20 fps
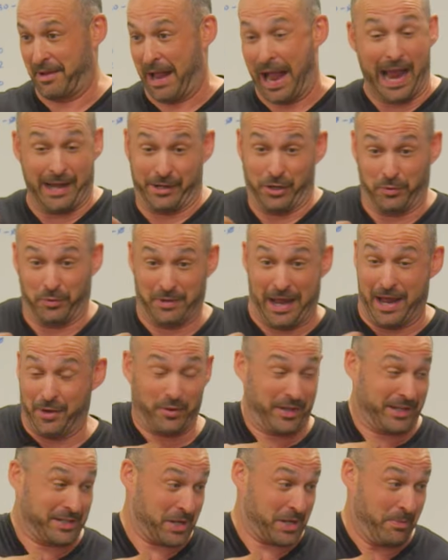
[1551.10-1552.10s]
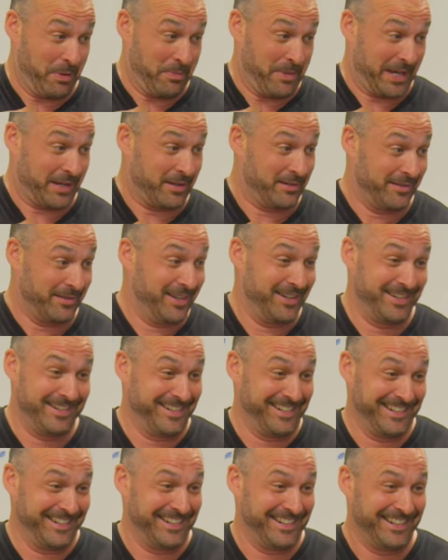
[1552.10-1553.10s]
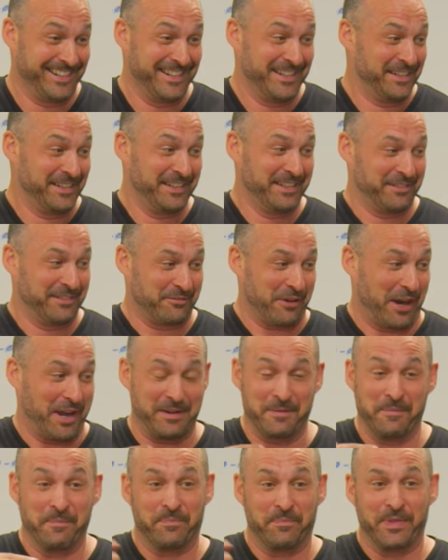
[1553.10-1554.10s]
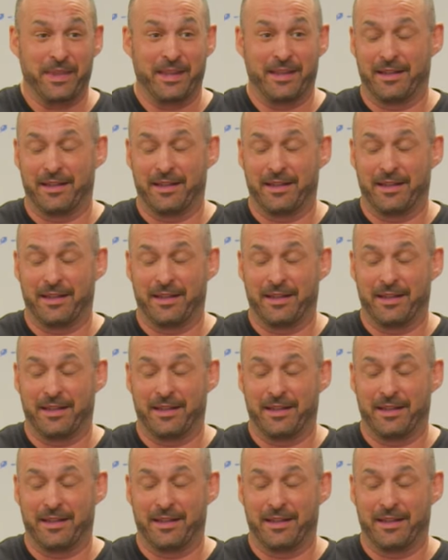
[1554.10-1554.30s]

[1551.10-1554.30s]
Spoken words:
I don't think it's going to be me. Right?